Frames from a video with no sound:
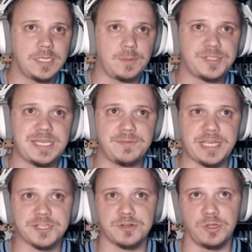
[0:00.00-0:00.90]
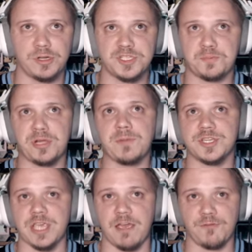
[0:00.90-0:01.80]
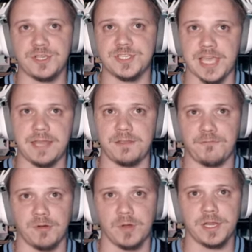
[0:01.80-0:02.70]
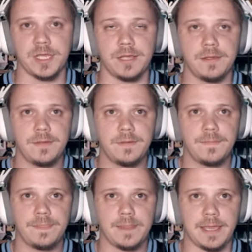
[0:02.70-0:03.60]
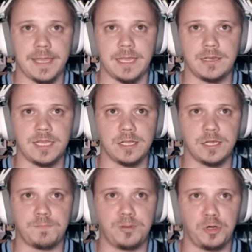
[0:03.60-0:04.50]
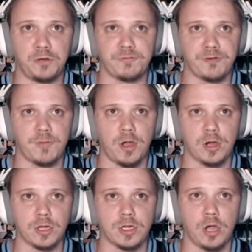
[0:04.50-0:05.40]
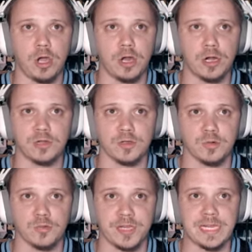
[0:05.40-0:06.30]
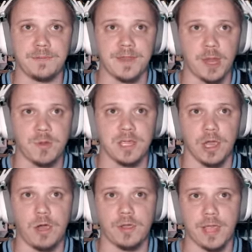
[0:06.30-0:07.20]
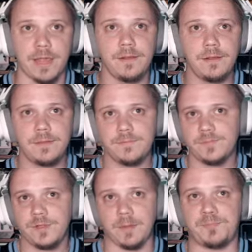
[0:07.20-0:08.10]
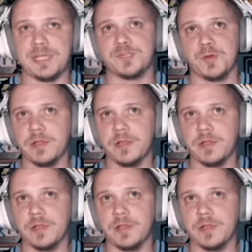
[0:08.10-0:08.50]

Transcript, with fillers: double team Dexter Lawrence pretty much every set if we're running it. And need a good pull from our guard, Kareem. There we go. Okay. The best